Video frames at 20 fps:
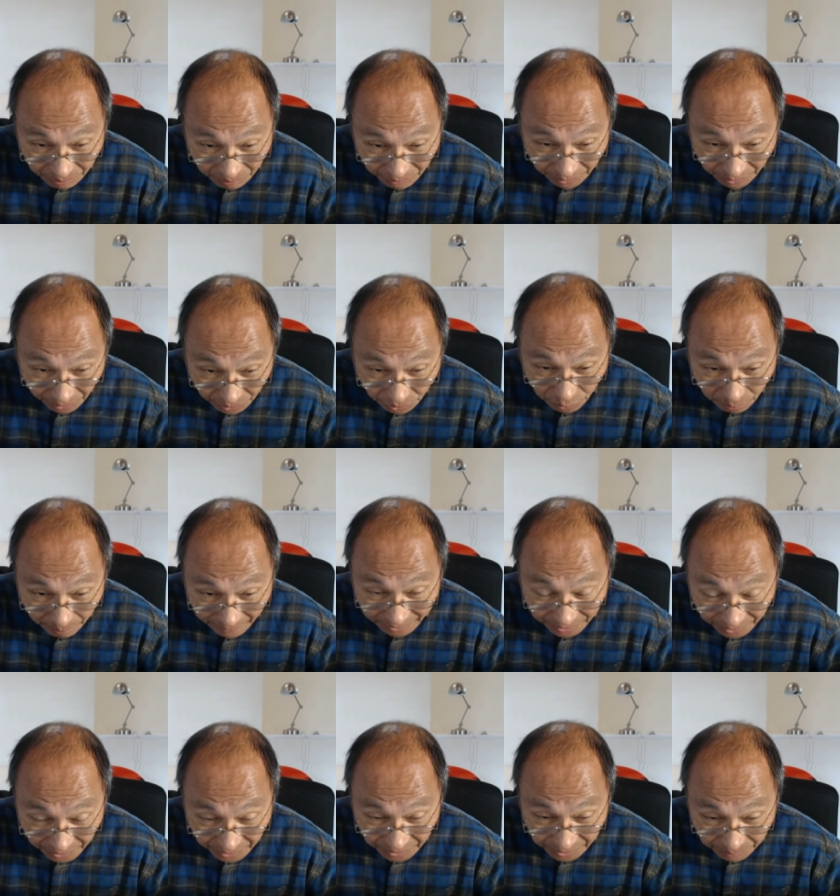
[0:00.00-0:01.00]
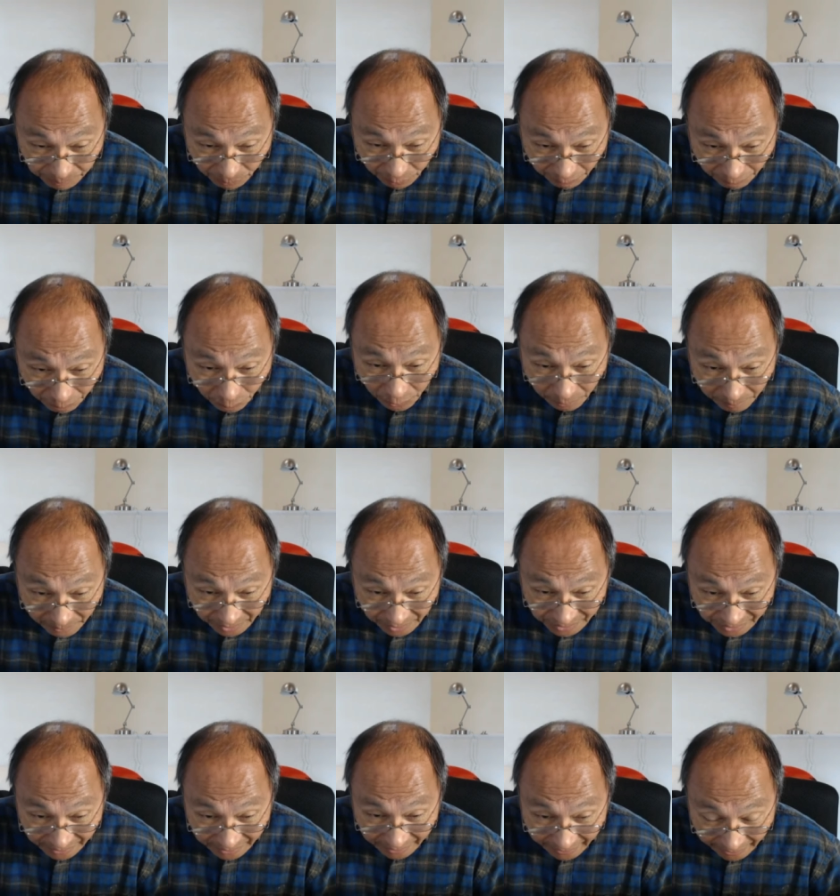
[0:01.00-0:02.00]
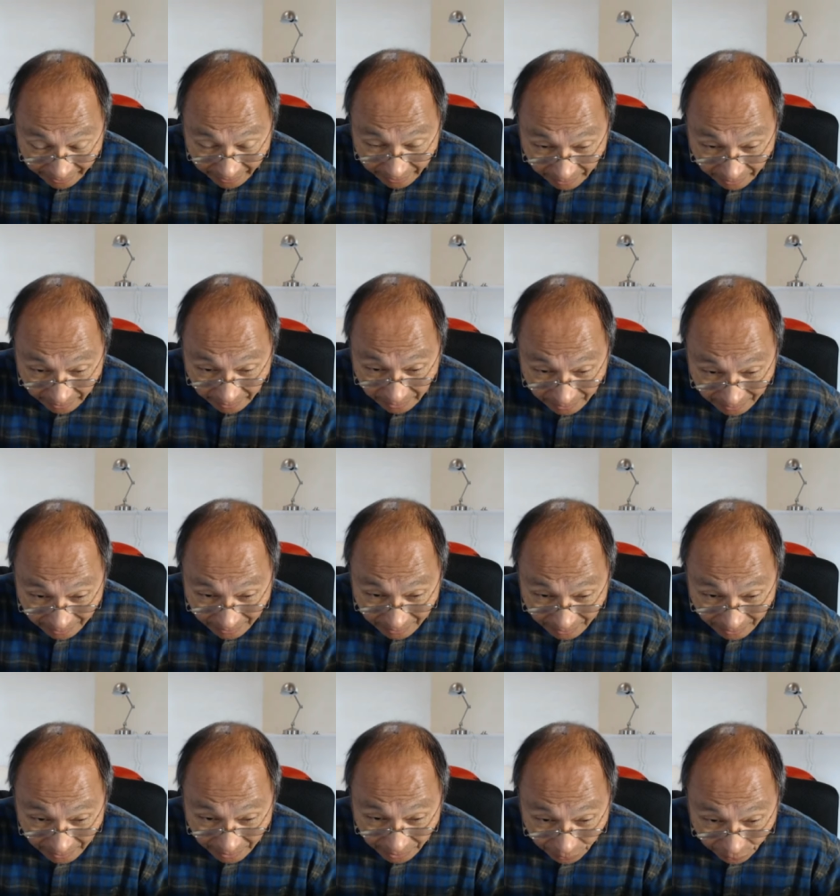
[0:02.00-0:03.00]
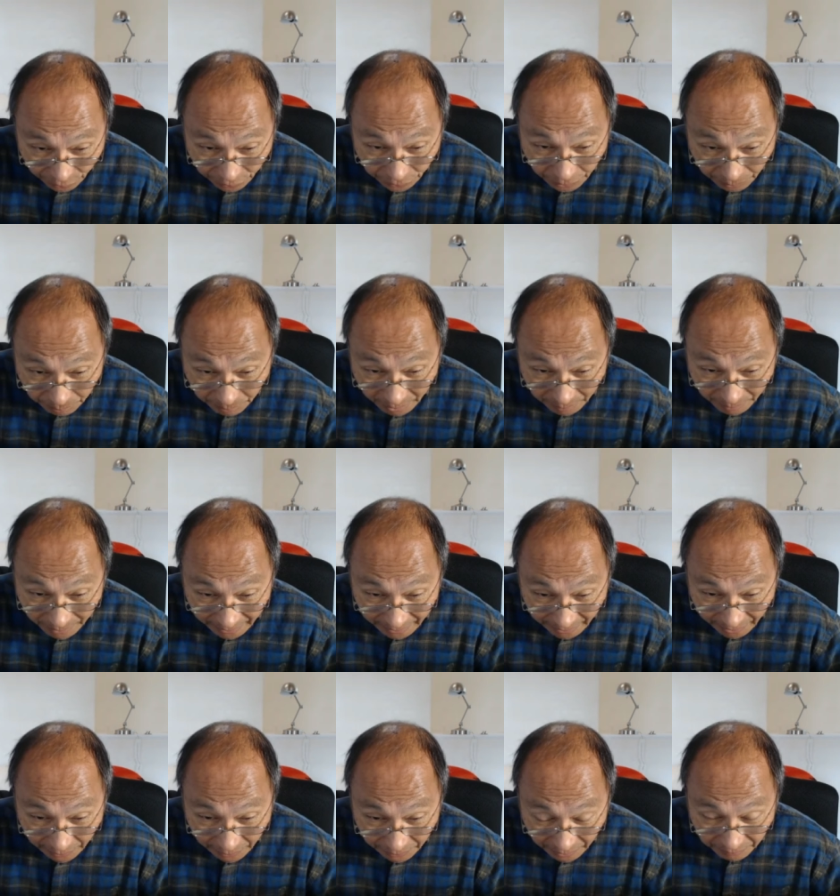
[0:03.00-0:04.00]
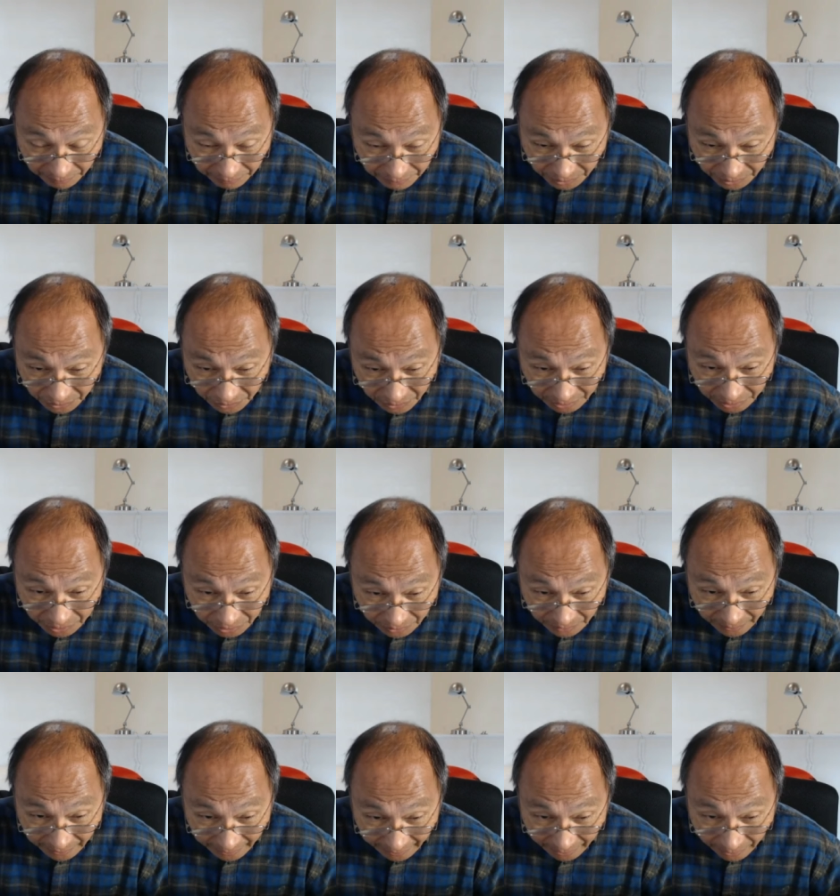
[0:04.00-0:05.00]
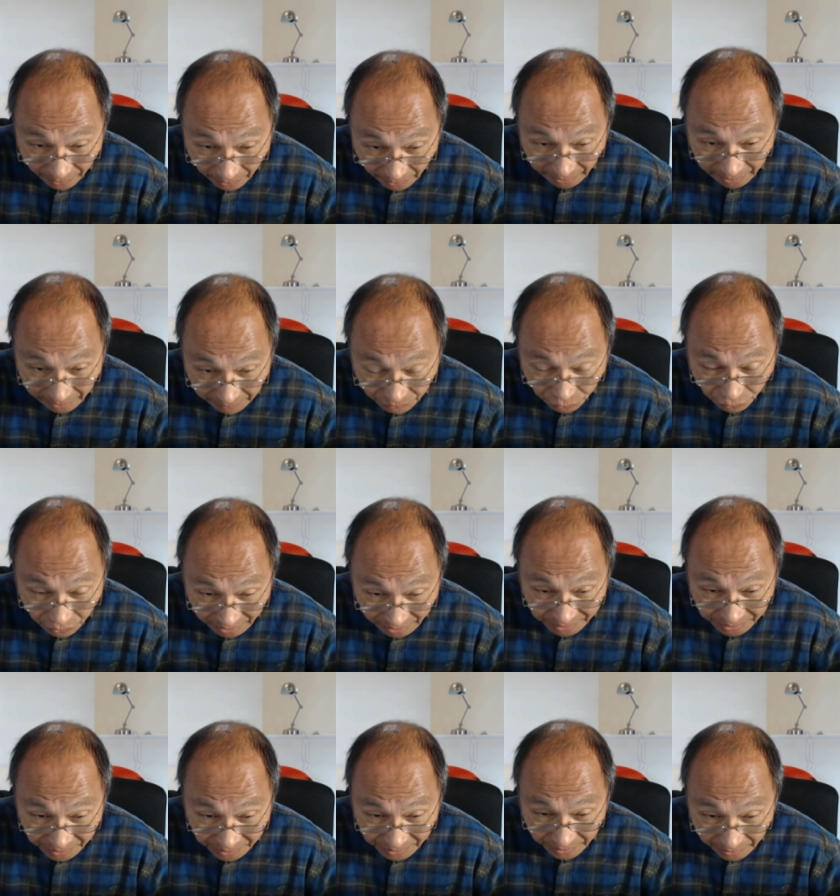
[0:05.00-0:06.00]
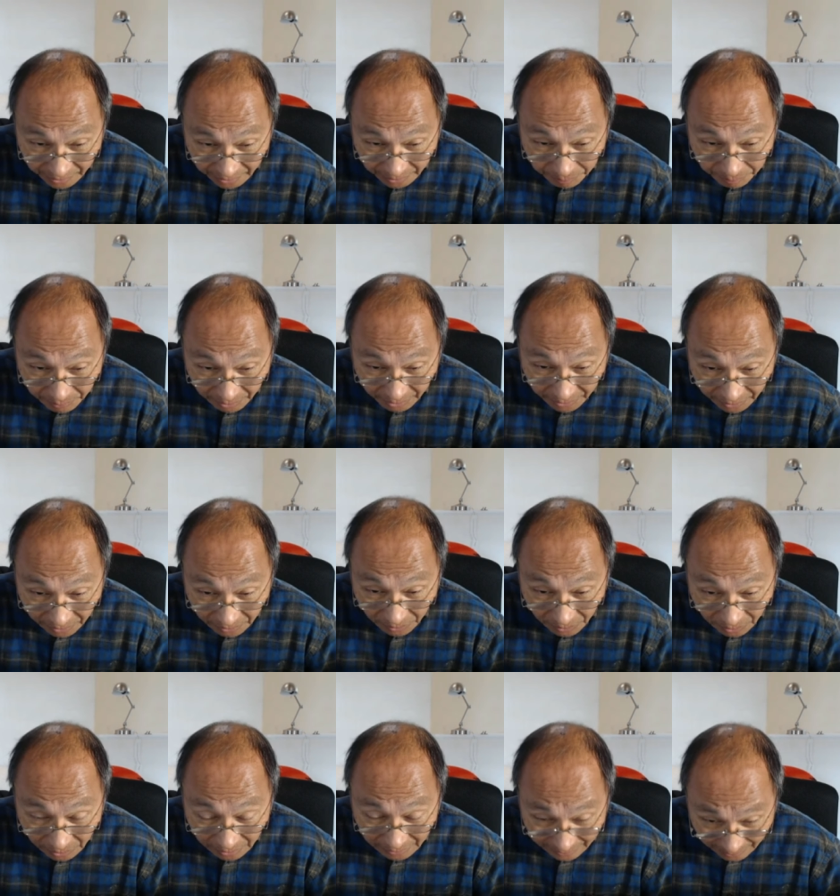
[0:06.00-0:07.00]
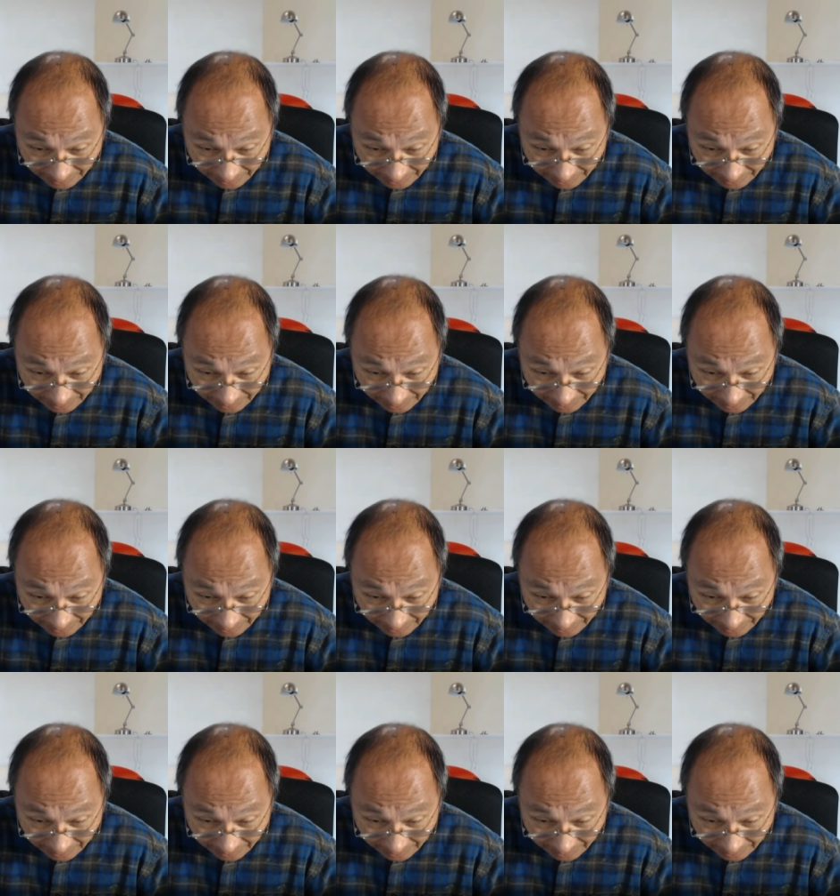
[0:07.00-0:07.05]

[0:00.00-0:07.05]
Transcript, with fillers: you know tremendous performance. They had a good public health infrastructure. They had a lot of trust in the political